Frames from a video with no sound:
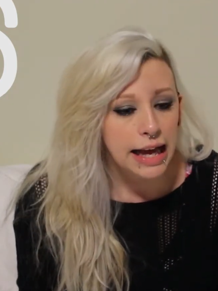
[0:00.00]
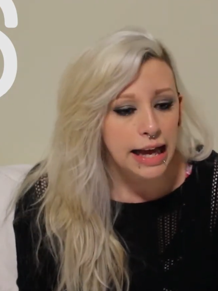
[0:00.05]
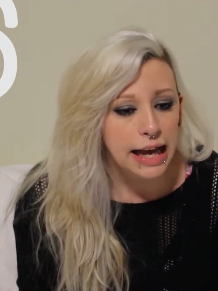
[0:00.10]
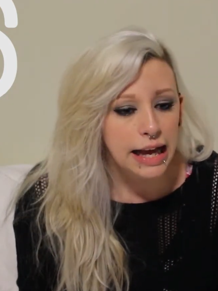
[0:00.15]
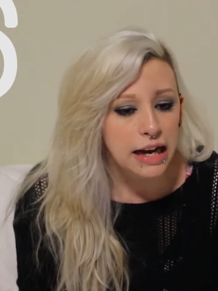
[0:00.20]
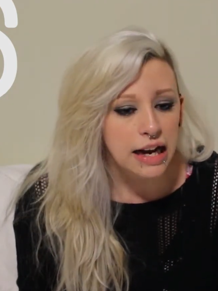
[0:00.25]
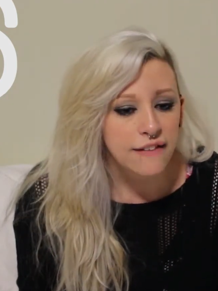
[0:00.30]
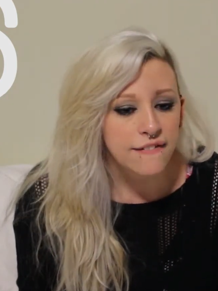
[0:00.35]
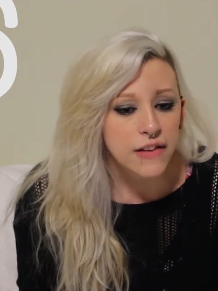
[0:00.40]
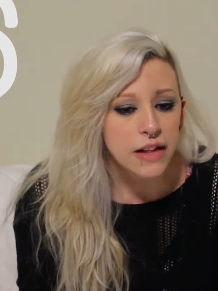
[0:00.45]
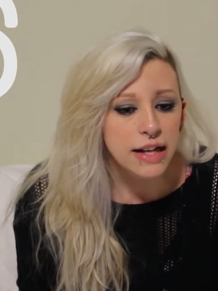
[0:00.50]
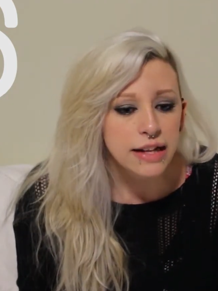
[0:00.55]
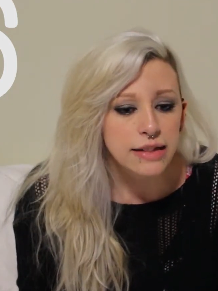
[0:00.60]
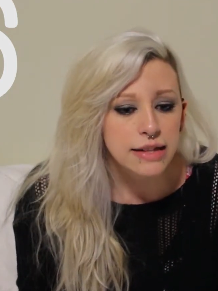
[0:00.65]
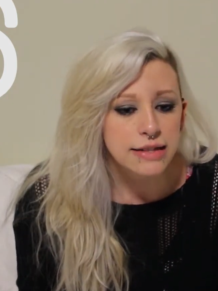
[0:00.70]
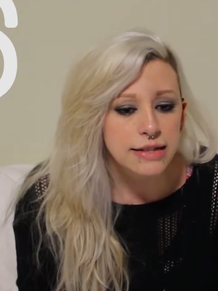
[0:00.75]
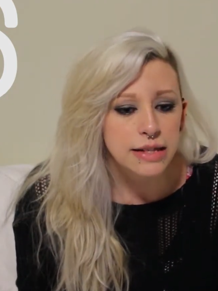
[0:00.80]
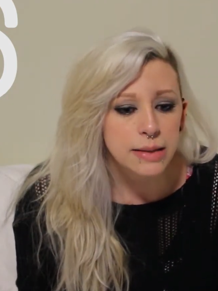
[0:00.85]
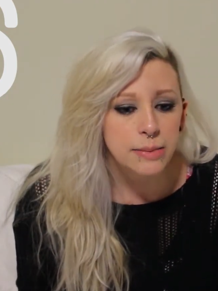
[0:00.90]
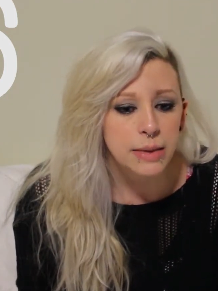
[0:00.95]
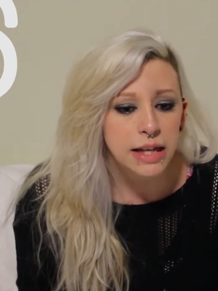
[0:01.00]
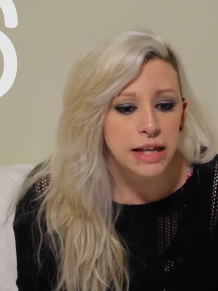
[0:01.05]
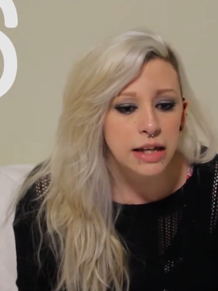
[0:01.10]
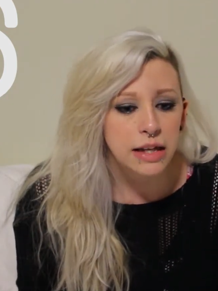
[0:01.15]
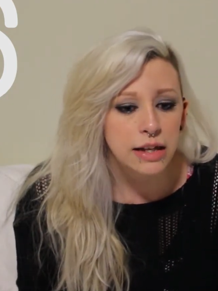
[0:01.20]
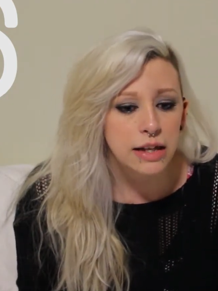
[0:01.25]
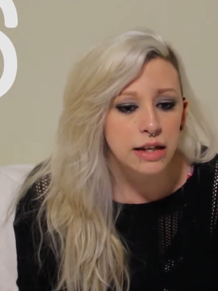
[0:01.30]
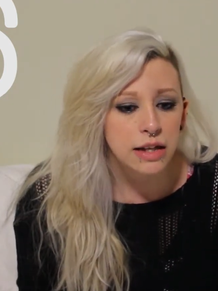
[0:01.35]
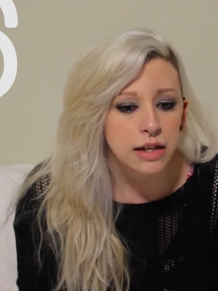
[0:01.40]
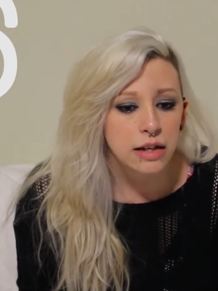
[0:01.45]
And I feel like that's
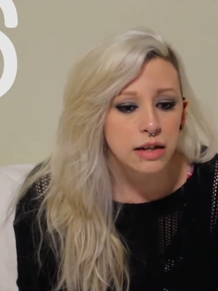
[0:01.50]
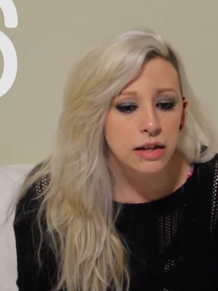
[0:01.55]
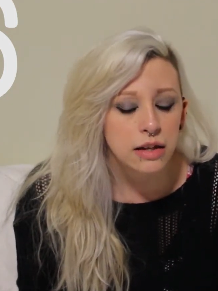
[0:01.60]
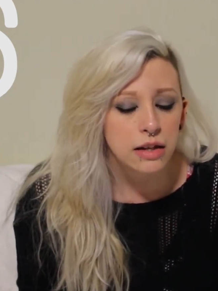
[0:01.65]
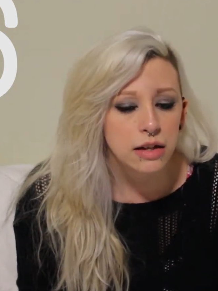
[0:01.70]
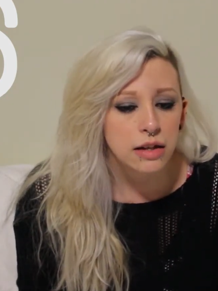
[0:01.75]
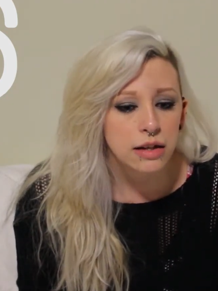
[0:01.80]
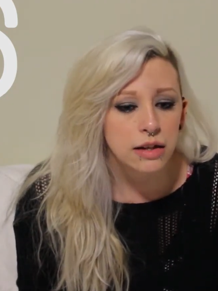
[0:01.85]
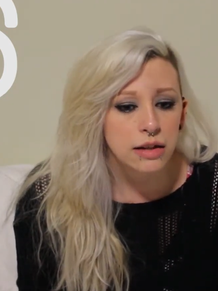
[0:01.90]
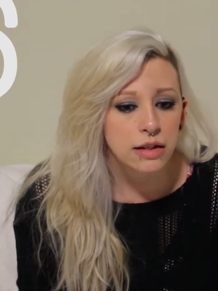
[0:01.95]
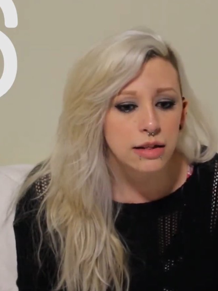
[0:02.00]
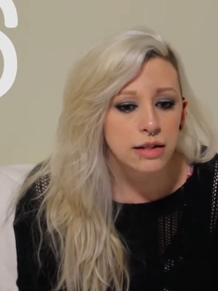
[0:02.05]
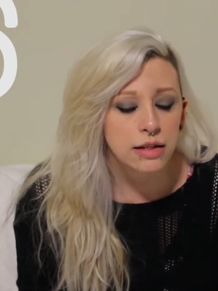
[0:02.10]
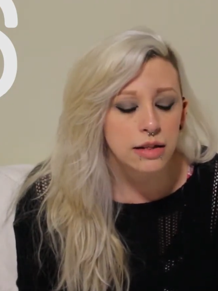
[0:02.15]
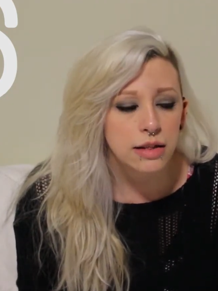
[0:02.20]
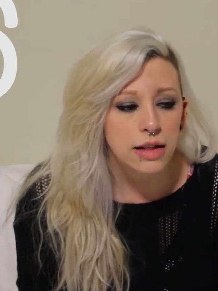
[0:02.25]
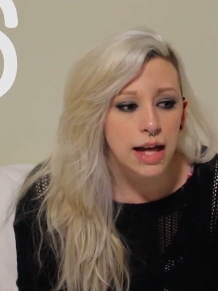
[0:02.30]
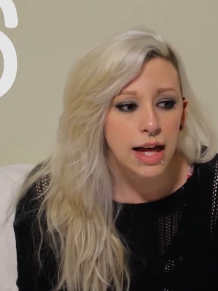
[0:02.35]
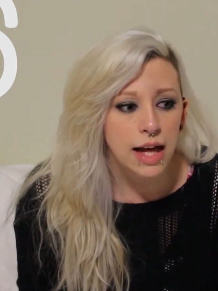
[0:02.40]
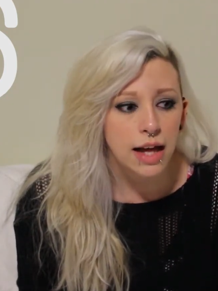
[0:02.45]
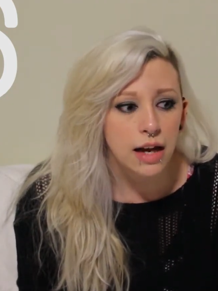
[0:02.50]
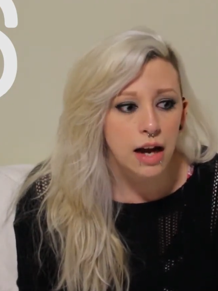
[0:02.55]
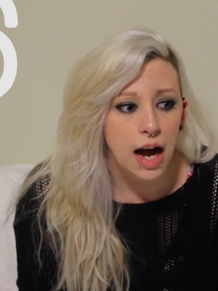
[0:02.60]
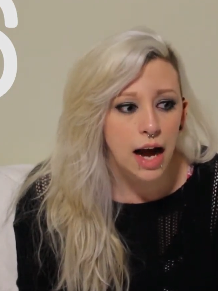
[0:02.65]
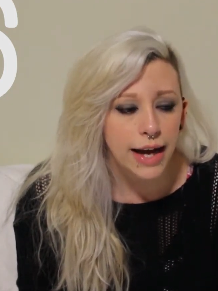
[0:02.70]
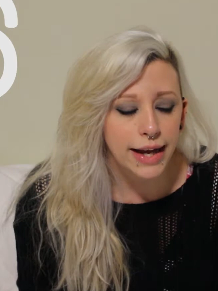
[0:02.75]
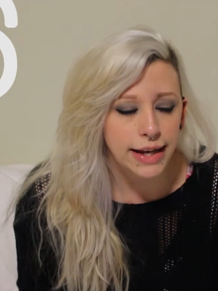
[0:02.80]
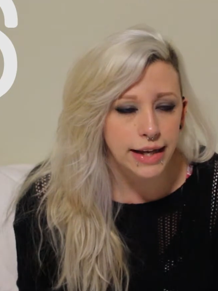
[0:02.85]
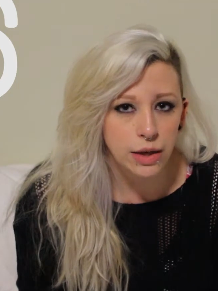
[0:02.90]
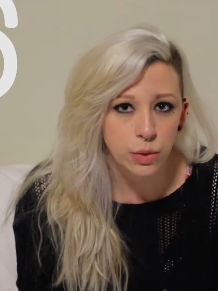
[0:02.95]
something that
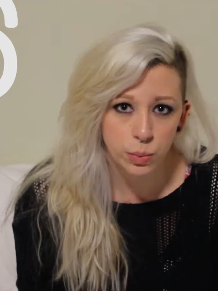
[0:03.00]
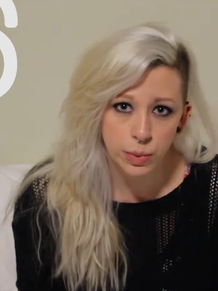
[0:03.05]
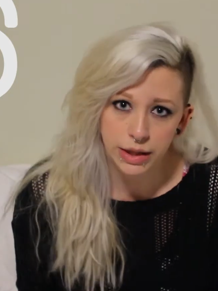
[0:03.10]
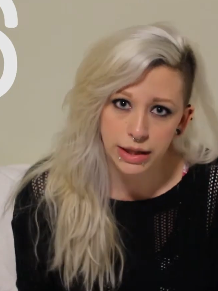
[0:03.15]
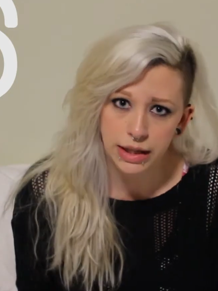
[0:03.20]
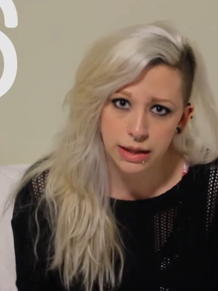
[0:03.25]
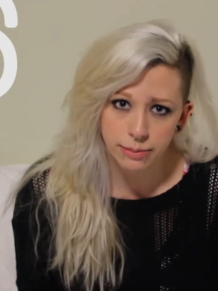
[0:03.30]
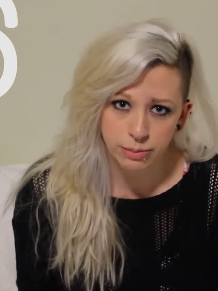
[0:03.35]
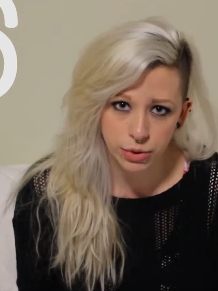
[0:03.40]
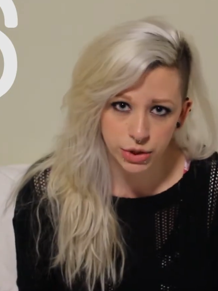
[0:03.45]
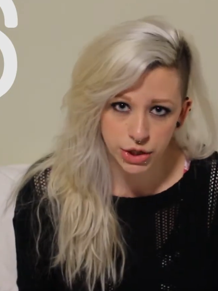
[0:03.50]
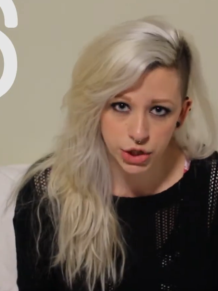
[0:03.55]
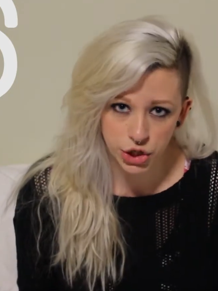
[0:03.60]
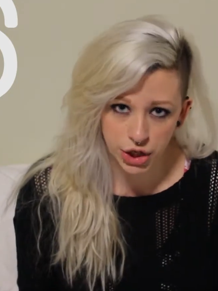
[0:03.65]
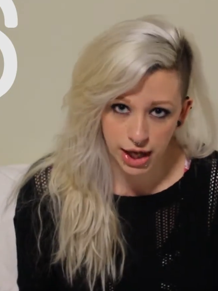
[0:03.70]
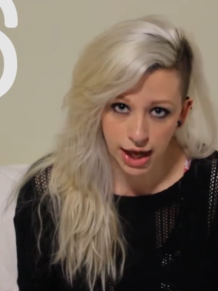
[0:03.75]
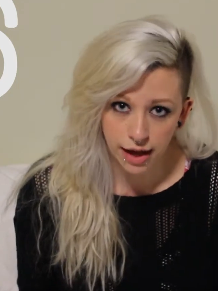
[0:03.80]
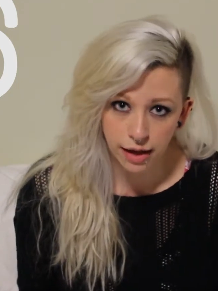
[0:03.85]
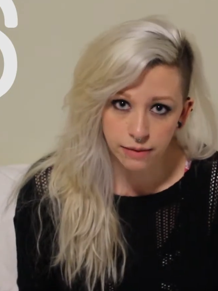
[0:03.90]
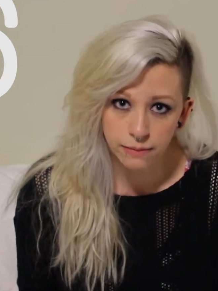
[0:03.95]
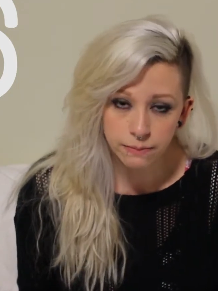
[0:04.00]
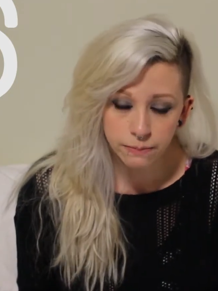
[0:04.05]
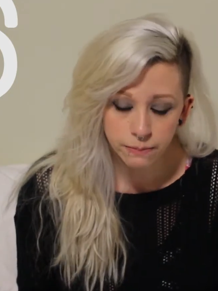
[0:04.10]
I can really appreciate.